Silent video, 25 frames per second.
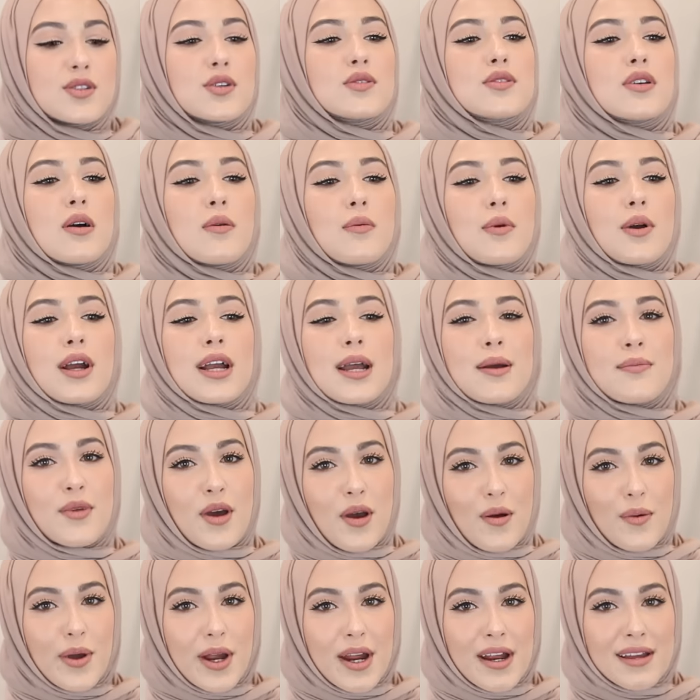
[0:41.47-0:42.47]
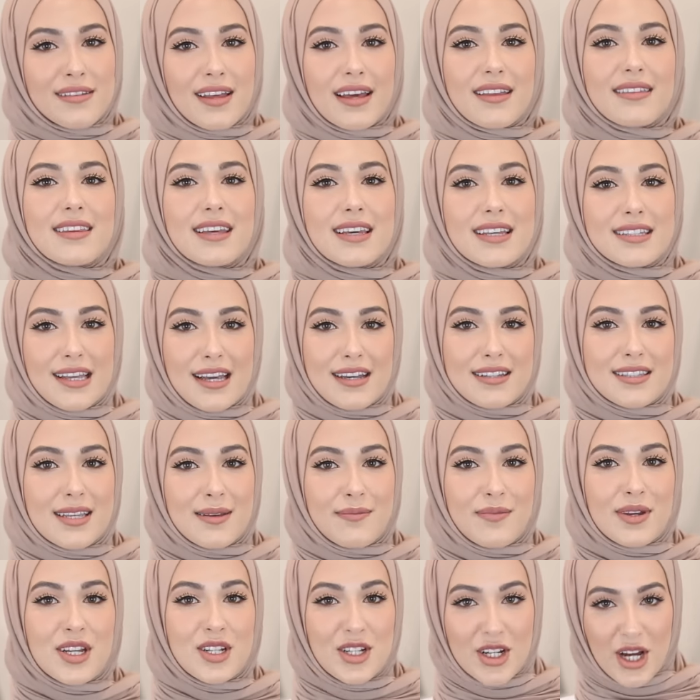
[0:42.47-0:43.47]
so don't worry, I'm not wearing like the exact
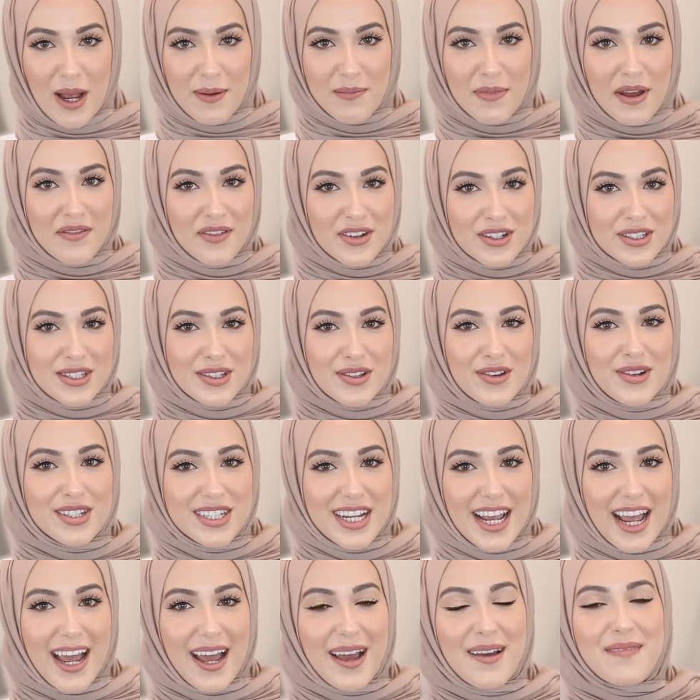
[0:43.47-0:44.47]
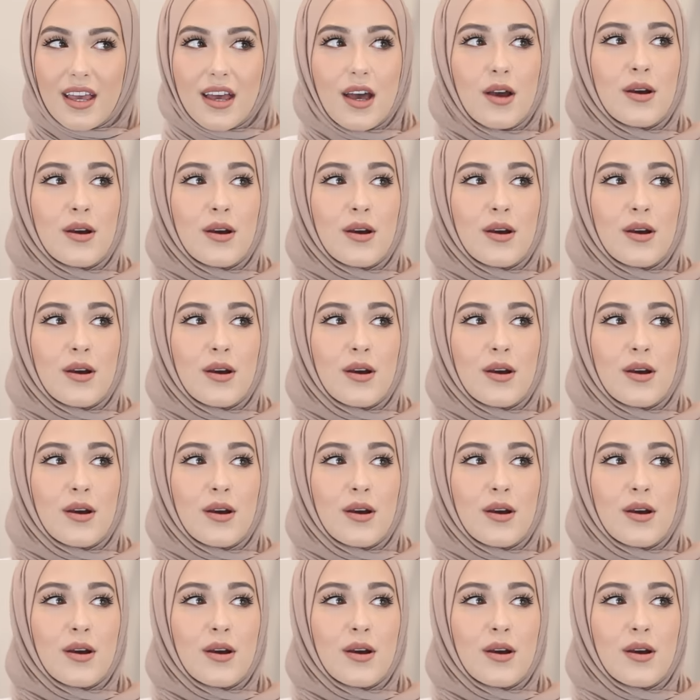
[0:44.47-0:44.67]
same hijab every single day.